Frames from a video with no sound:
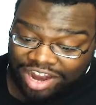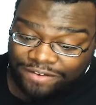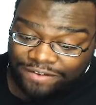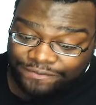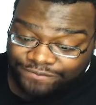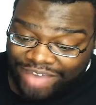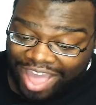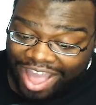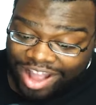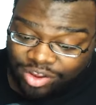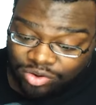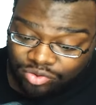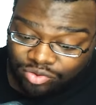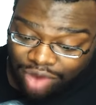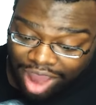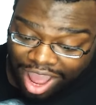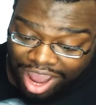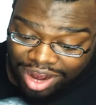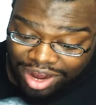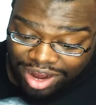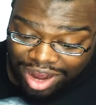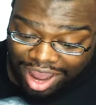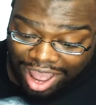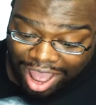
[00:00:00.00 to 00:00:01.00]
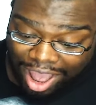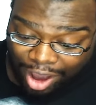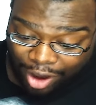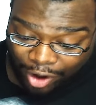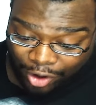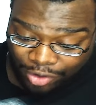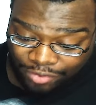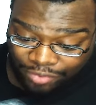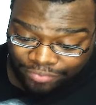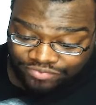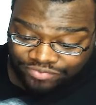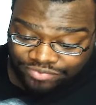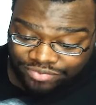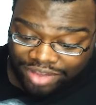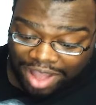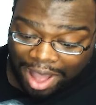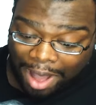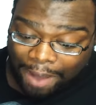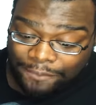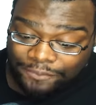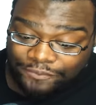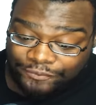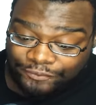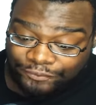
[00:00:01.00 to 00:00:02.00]
In fact, right now,
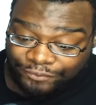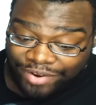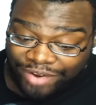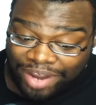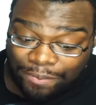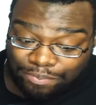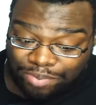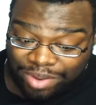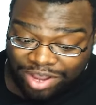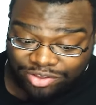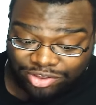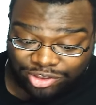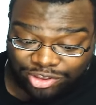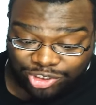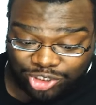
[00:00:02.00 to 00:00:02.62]
I'm flipping